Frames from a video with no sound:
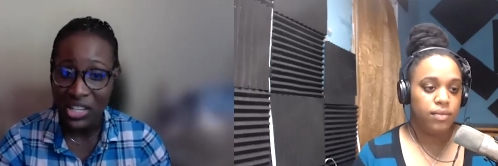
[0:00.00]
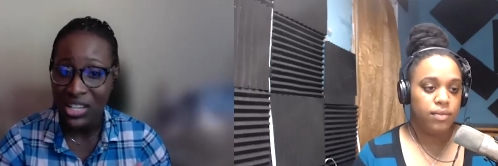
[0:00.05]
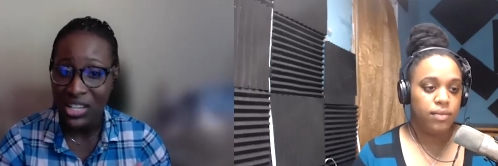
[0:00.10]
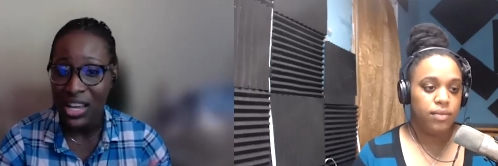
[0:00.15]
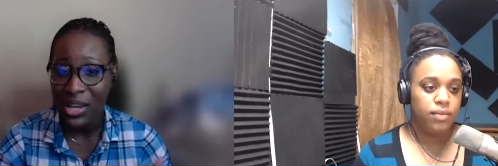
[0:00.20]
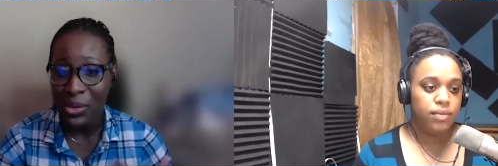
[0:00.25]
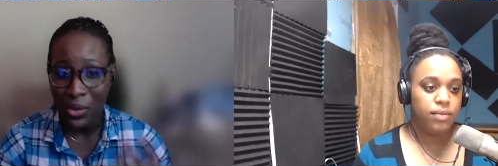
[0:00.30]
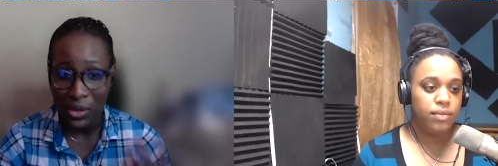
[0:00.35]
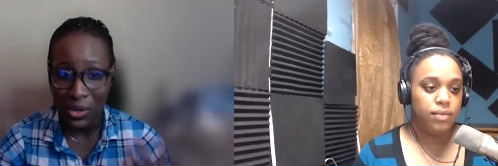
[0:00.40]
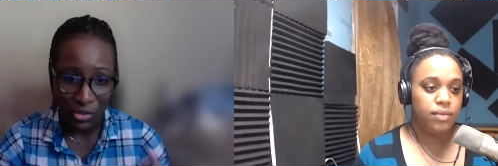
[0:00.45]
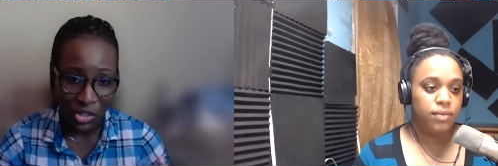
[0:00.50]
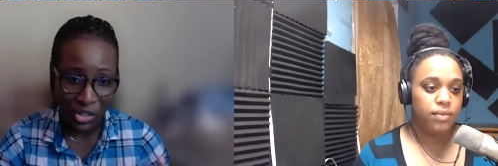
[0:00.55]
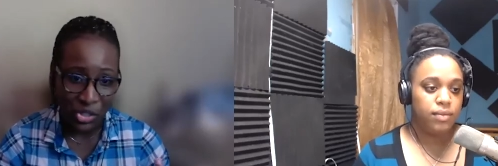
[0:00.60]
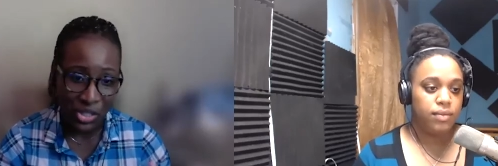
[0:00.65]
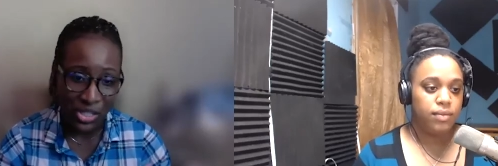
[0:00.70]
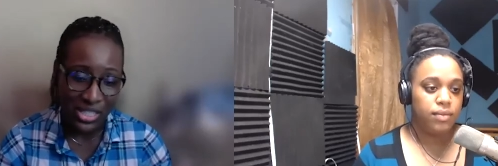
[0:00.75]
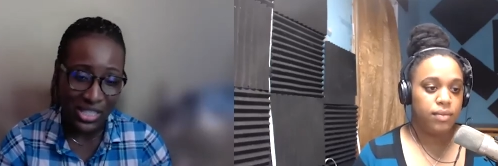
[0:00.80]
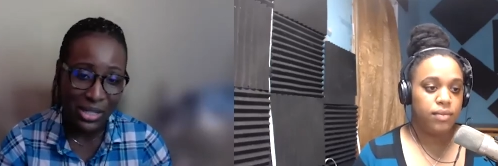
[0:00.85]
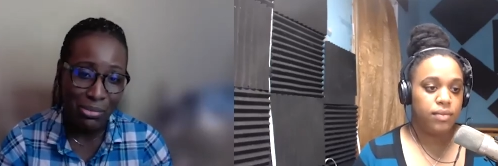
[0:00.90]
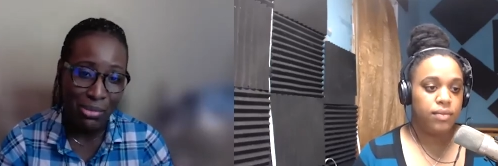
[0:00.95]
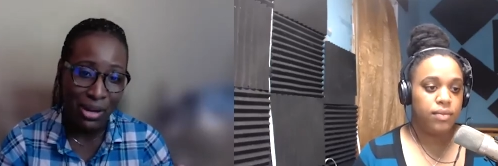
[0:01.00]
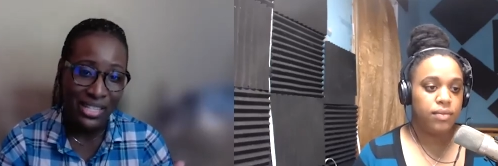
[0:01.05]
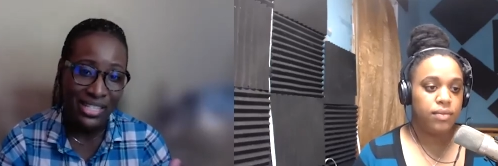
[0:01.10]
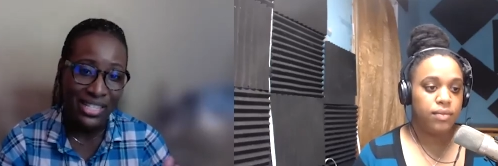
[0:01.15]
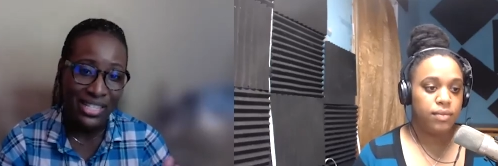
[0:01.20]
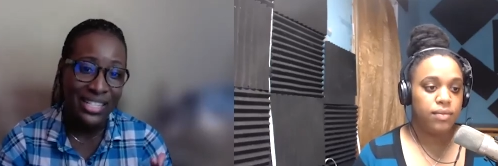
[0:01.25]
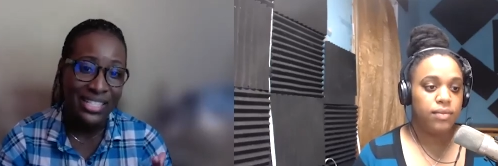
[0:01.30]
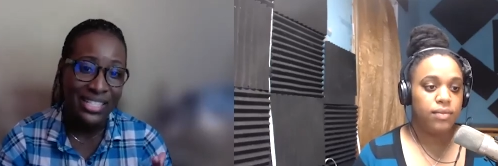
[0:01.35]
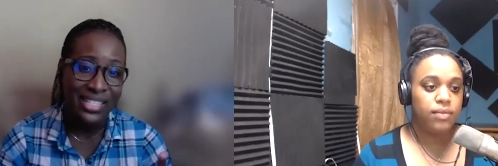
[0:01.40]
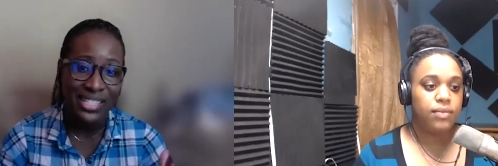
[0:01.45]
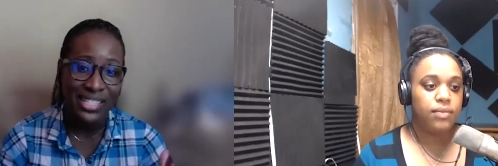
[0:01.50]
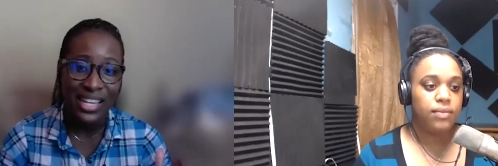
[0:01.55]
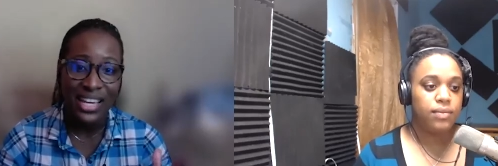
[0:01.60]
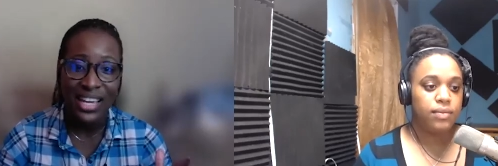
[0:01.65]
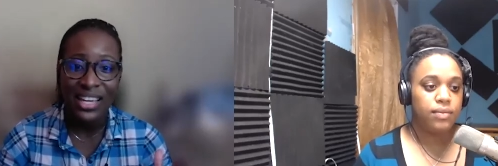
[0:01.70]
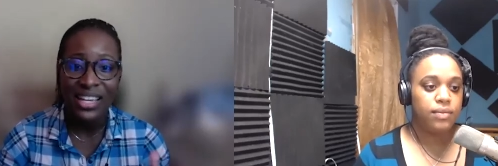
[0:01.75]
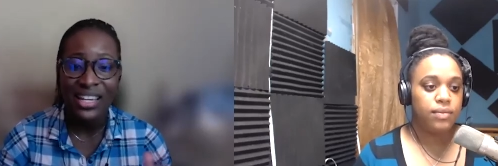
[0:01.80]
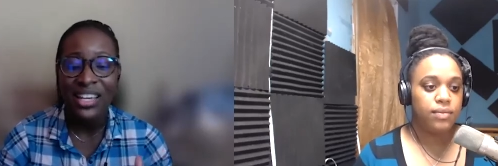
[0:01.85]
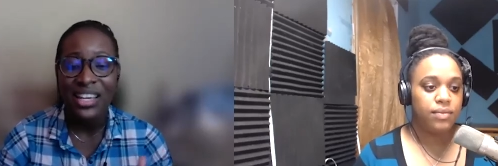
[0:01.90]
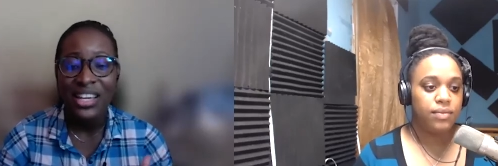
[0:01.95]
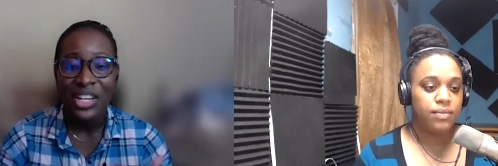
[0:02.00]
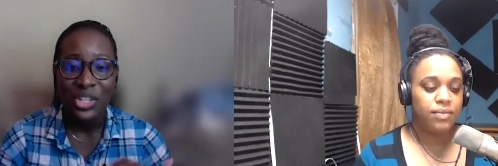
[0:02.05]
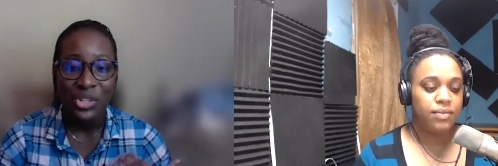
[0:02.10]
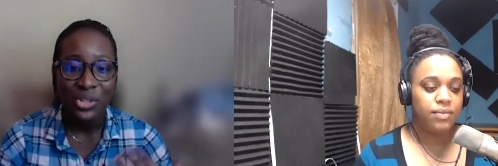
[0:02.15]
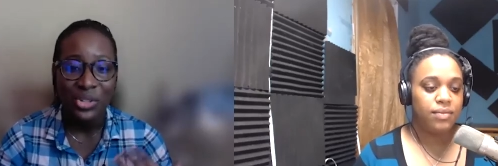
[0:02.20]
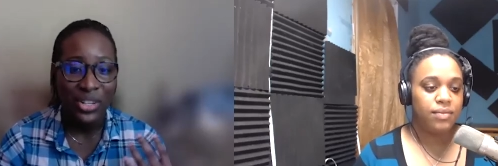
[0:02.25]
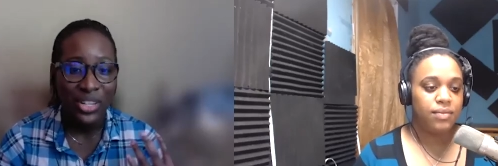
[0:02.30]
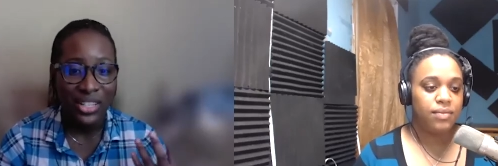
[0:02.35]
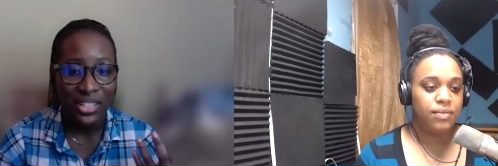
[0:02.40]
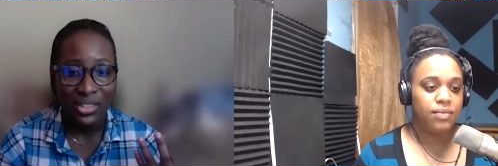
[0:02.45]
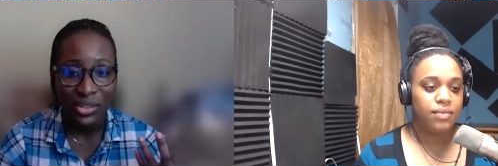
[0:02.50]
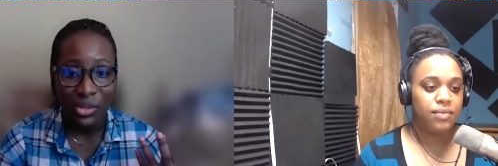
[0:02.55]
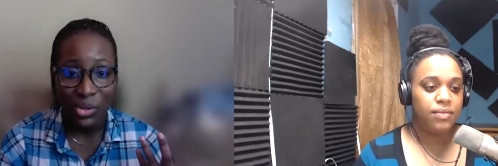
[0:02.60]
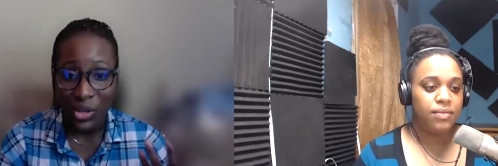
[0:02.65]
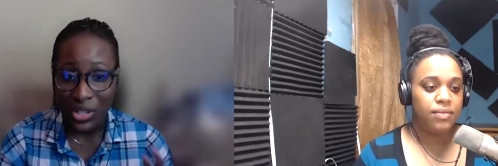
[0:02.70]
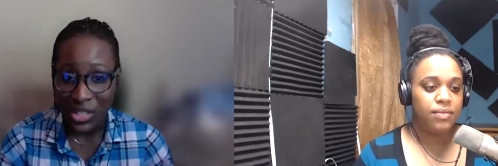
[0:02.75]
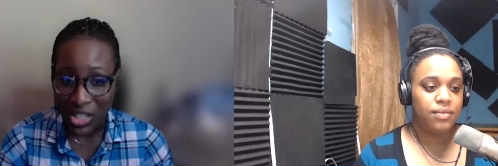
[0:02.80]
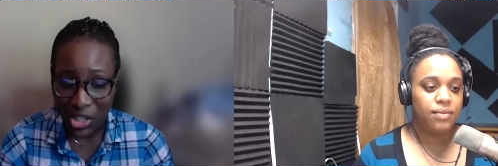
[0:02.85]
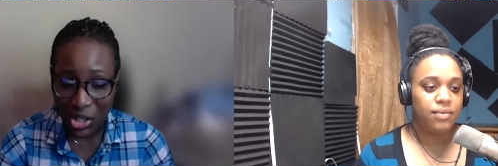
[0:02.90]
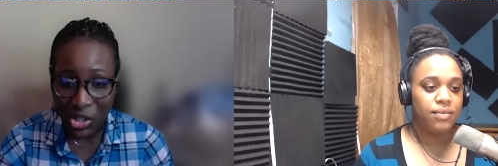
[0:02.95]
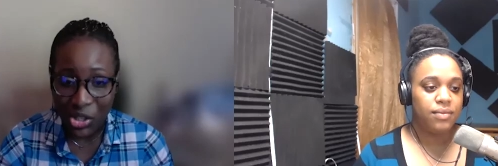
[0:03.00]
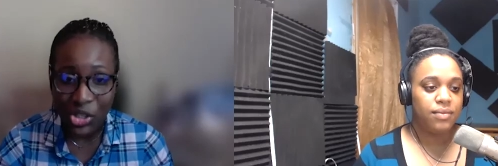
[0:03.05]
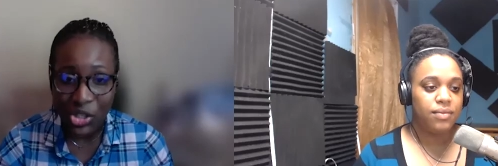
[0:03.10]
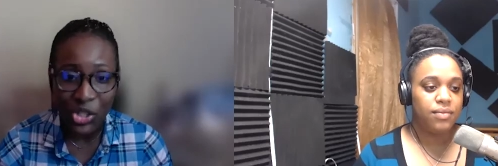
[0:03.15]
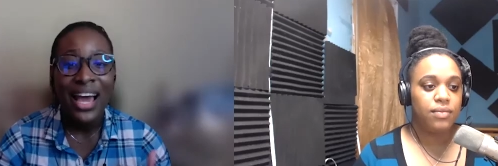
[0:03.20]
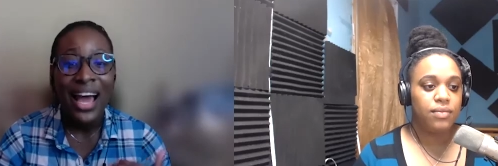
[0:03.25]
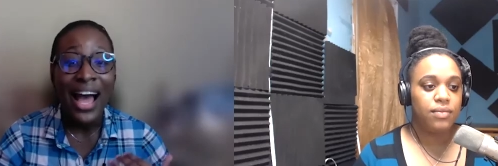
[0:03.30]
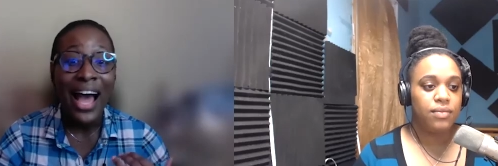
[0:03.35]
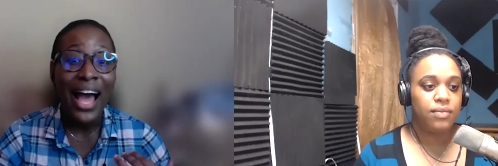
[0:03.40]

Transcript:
Speaker 1: And while Virtual Steel Band site is there, you can go onto YouTube.